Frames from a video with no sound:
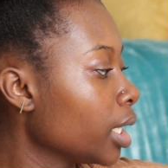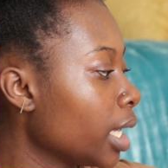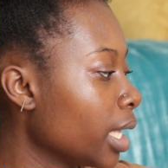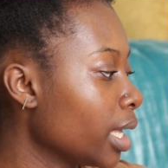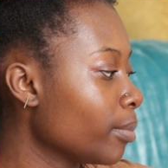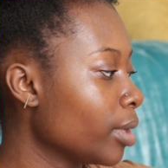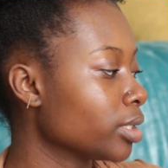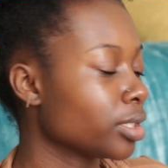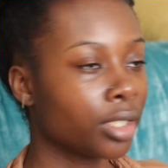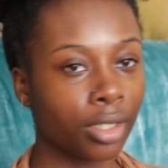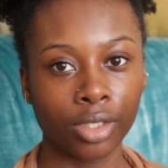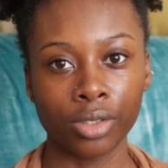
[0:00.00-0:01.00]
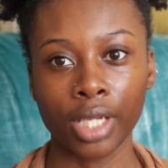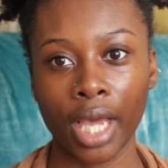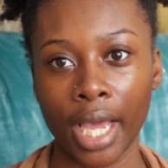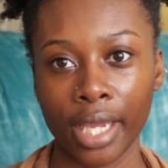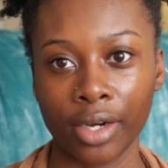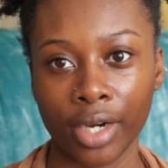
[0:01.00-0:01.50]
I am also going to use an
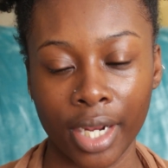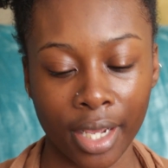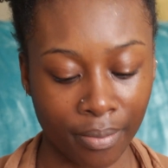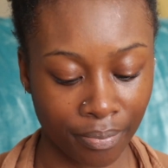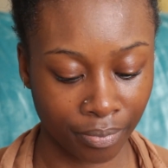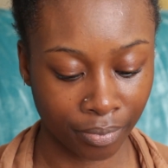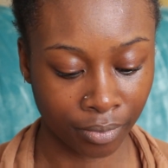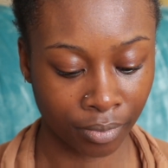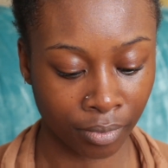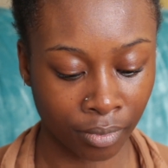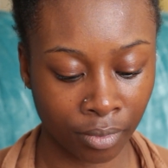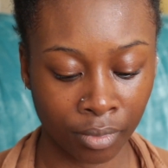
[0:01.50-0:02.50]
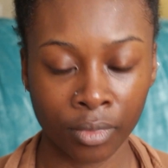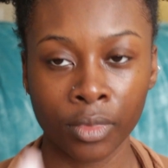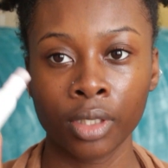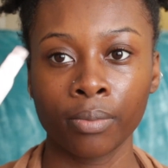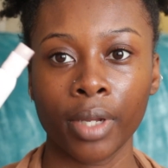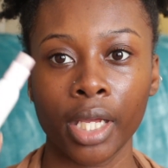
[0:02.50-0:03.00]
eye cream
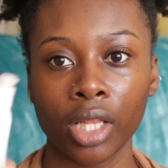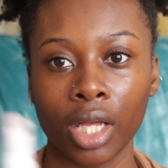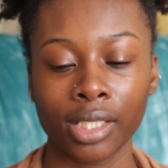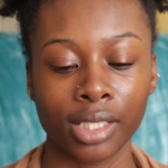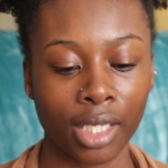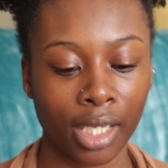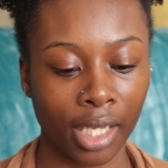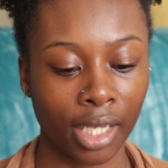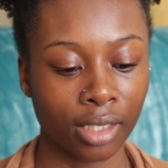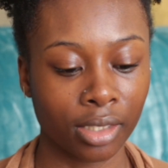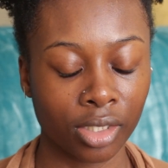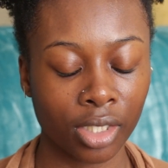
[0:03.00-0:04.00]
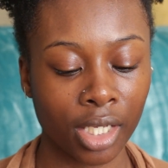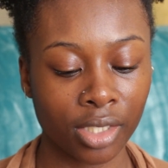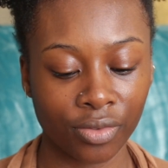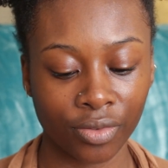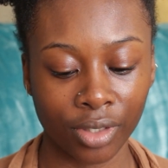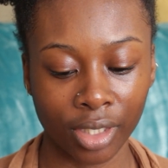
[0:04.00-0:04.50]
by Glossier
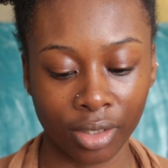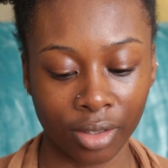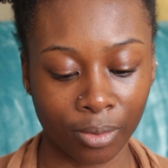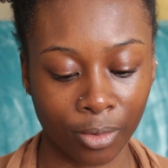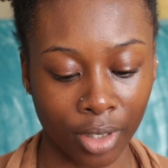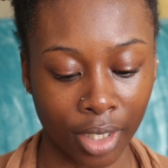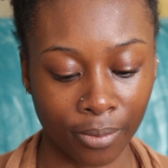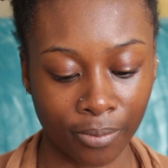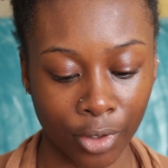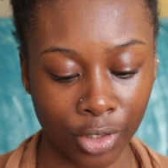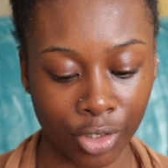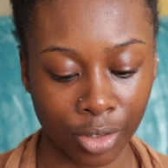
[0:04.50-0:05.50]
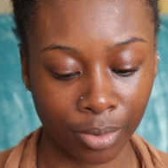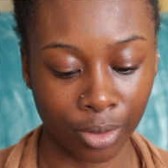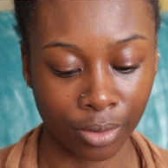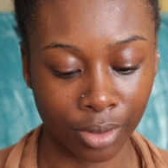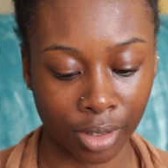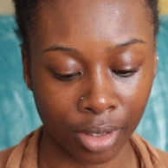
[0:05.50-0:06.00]
just for a little more moisture
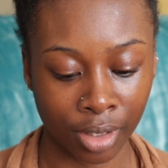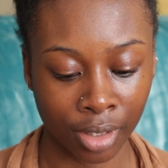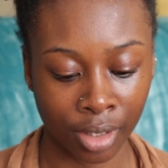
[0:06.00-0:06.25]
boost.